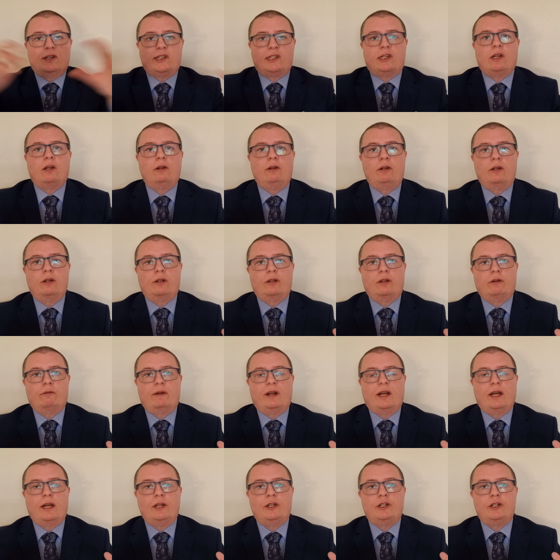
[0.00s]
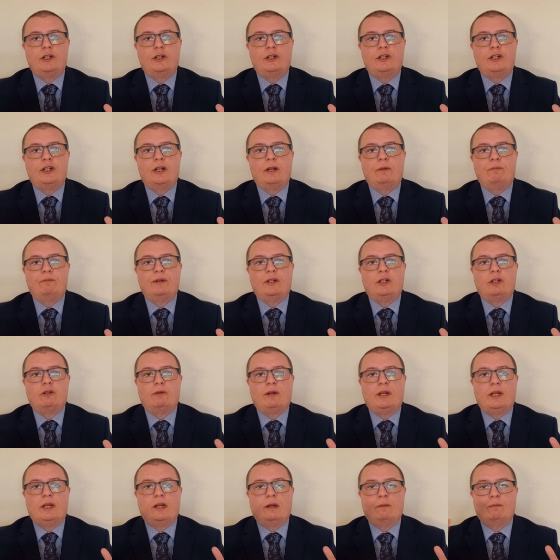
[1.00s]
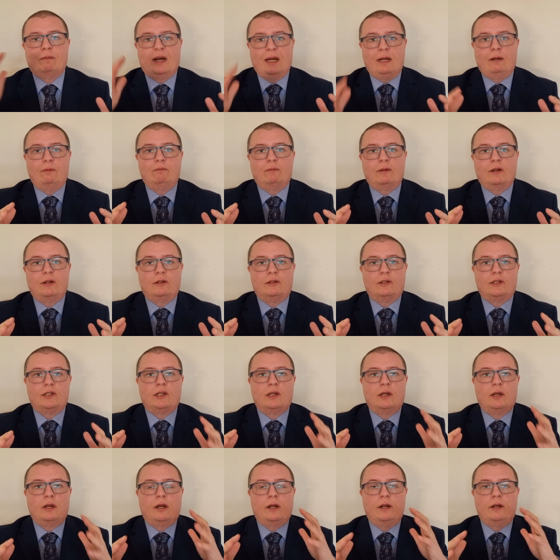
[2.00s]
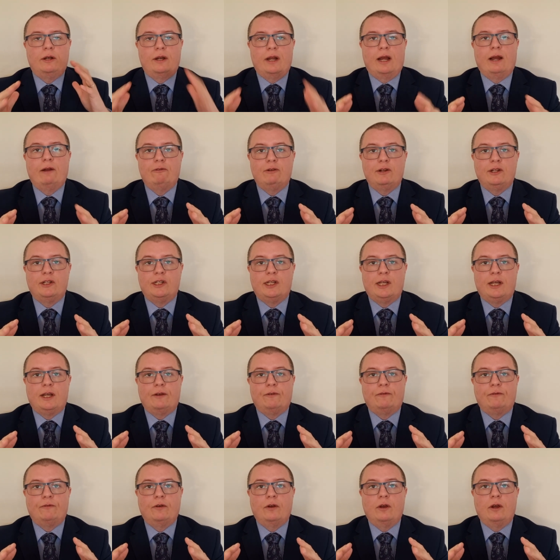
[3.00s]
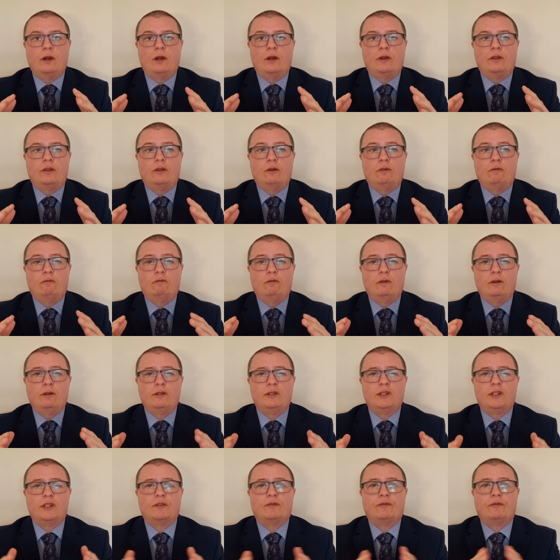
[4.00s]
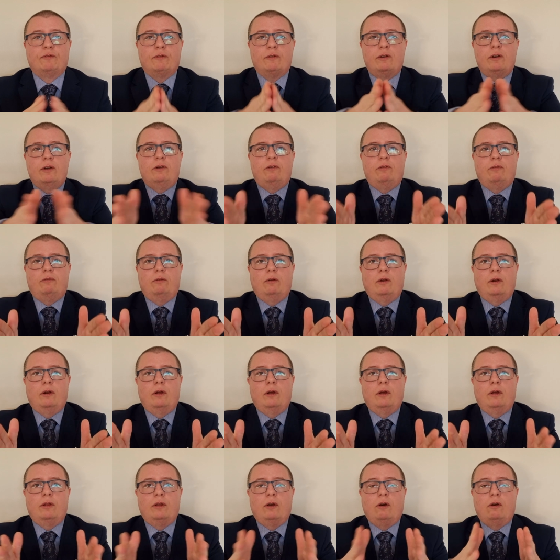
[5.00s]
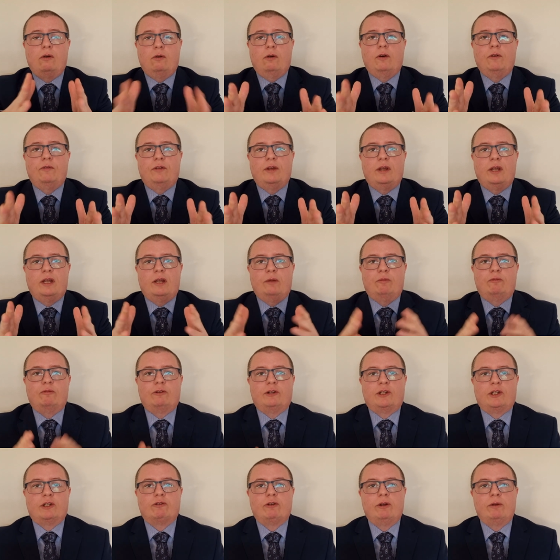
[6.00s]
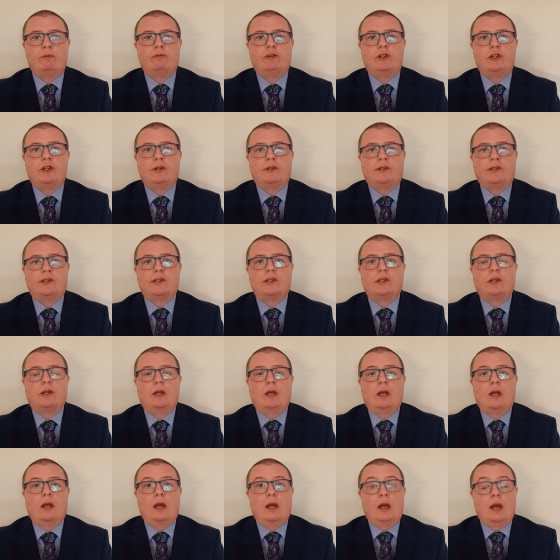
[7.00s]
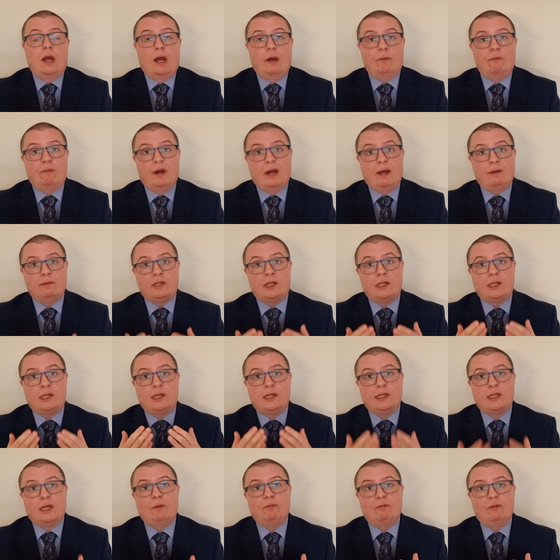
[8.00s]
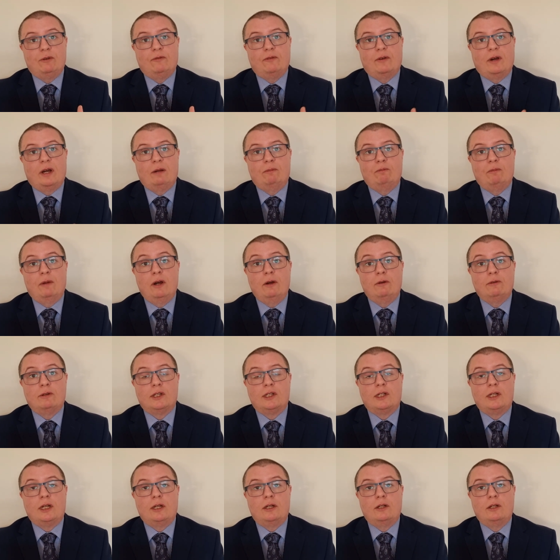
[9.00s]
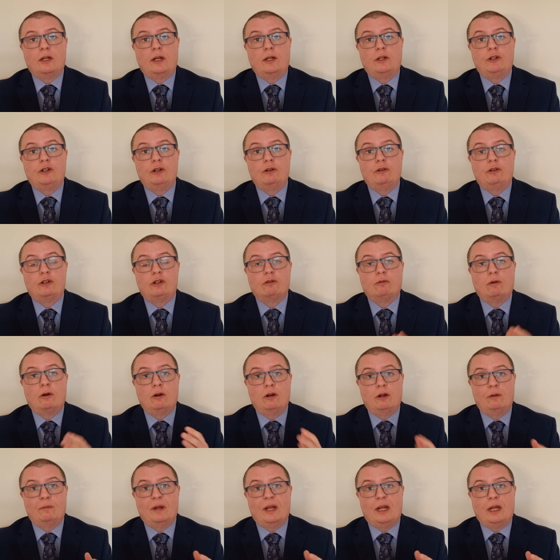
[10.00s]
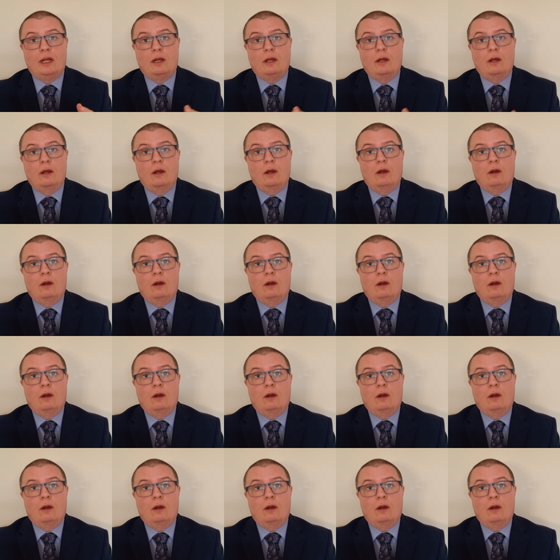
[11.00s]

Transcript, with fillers: asunder the relationship between commandment and narrative that runs through the whole of the Hebrew scriptures and perhaps is exemplified most in, in Deuteronomy,